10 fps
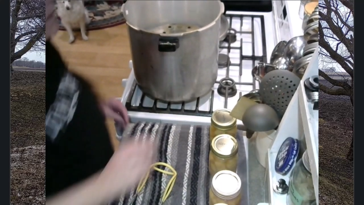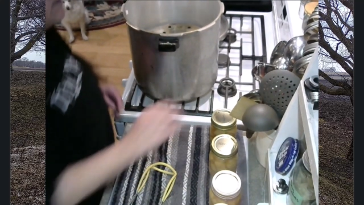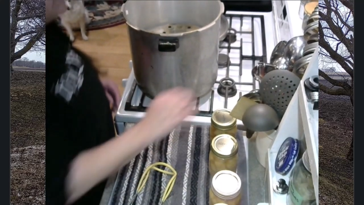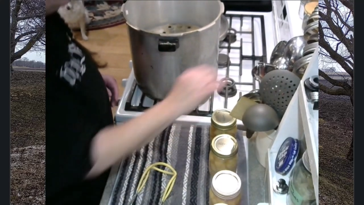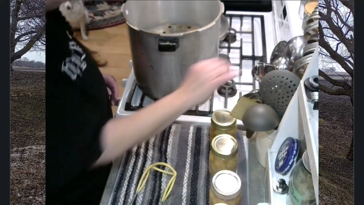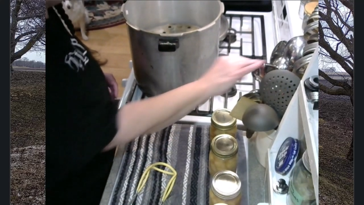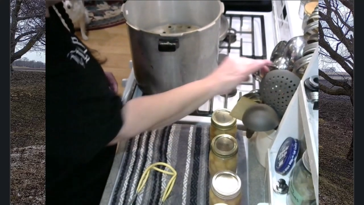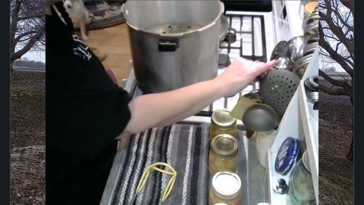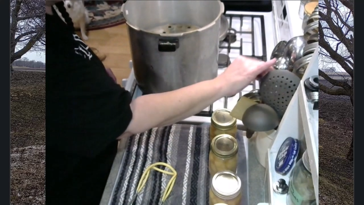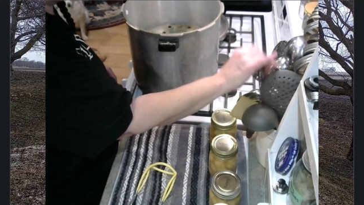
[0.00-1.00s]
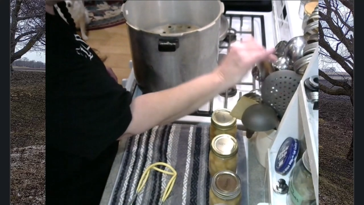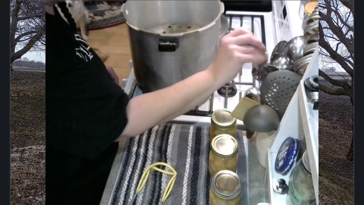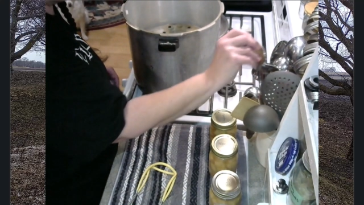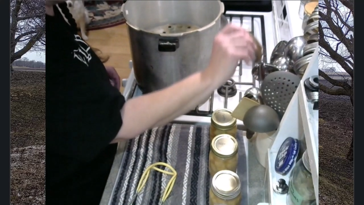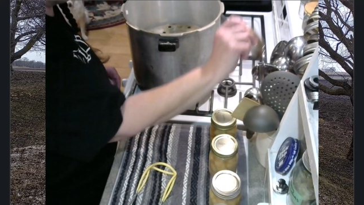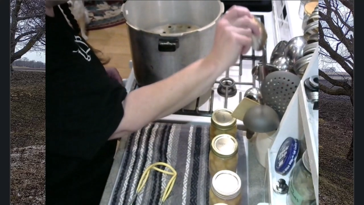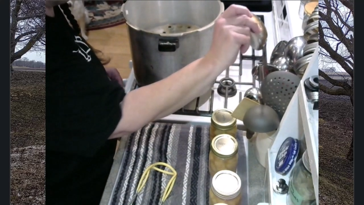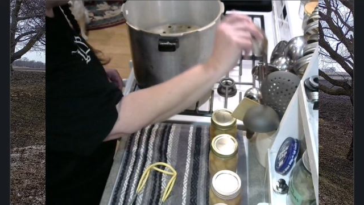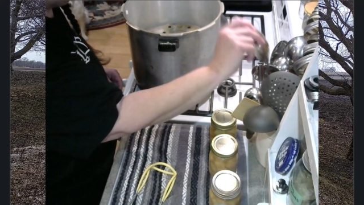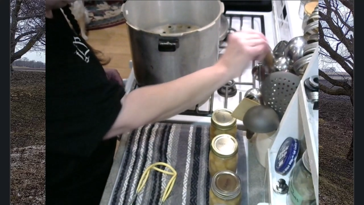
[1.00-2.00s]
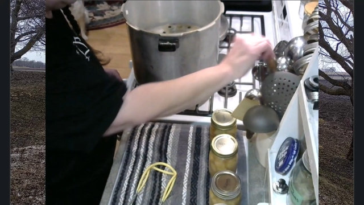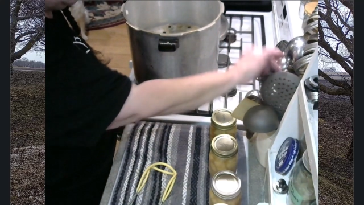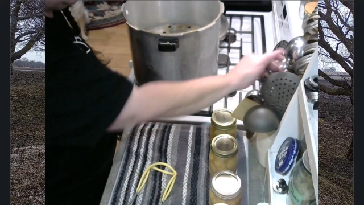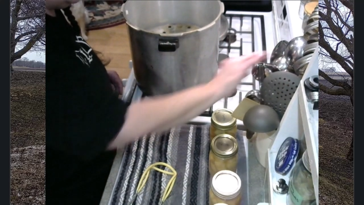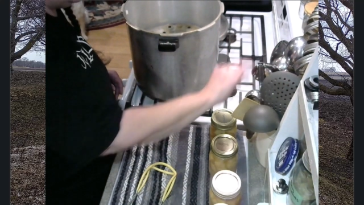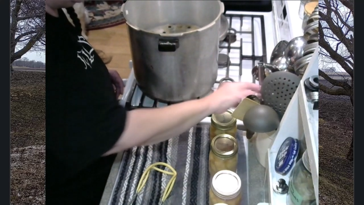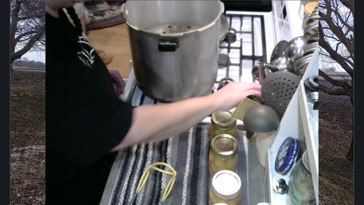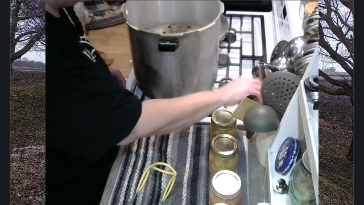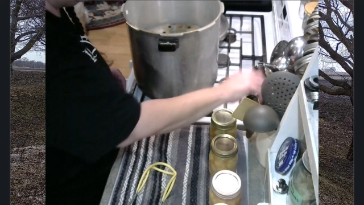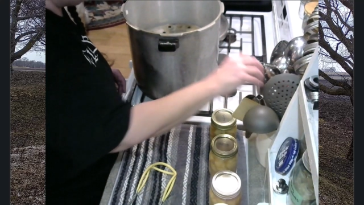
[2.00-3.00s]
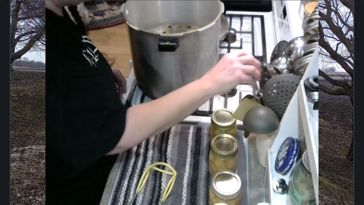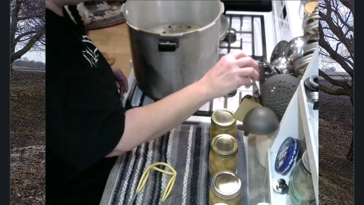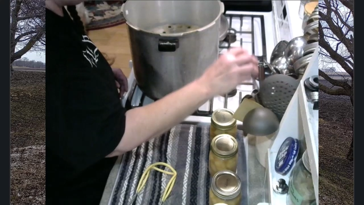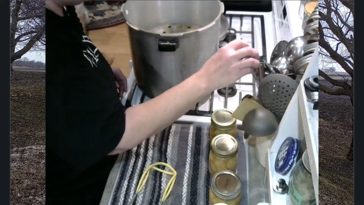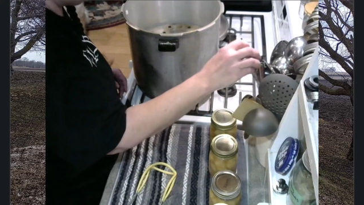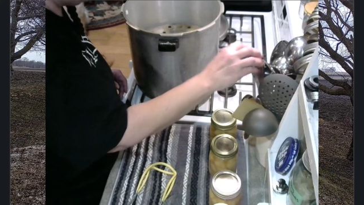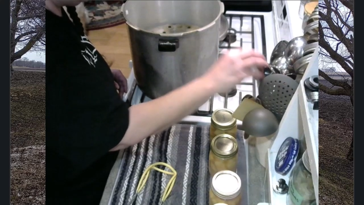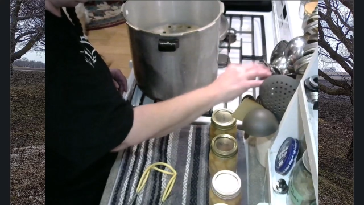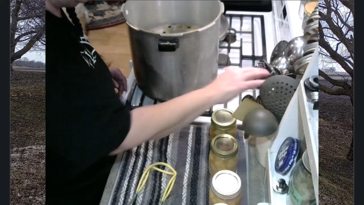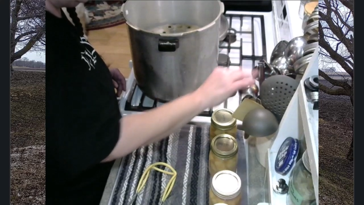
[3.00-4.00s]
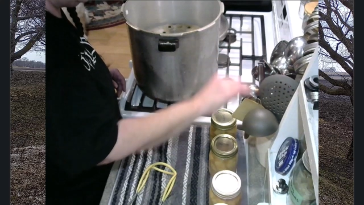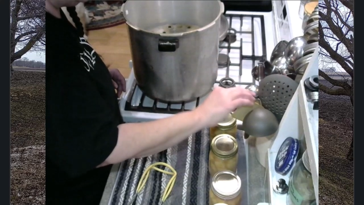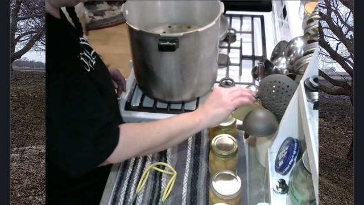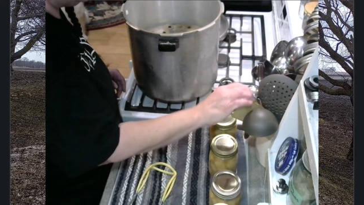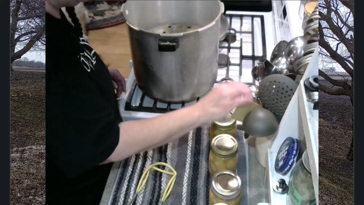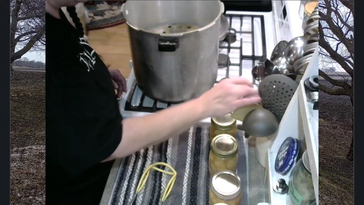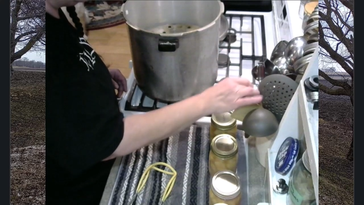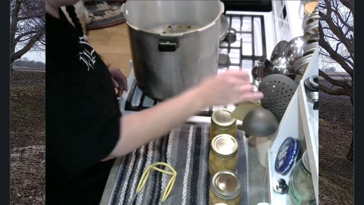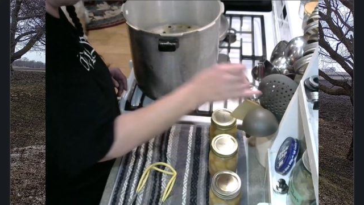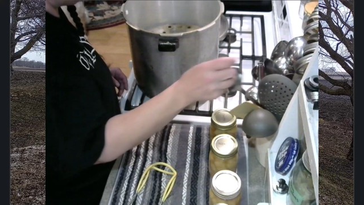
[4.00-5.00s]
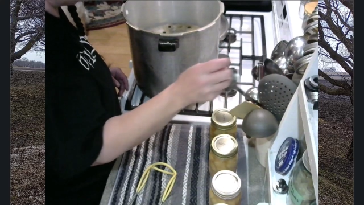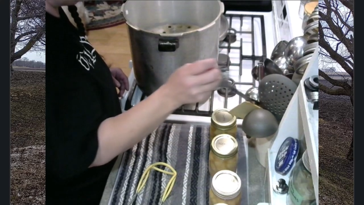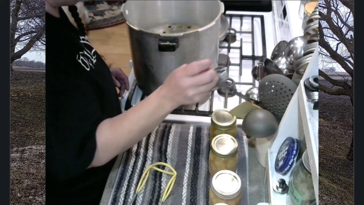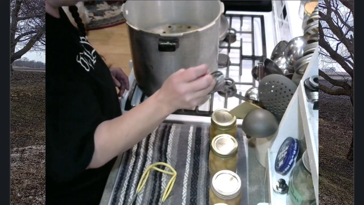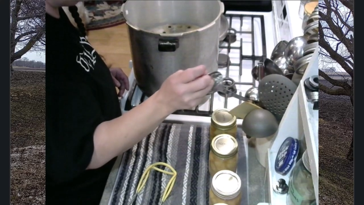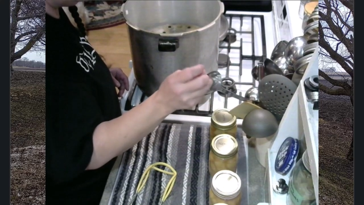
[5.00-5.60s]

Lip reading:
Nobody's mouth can be seen.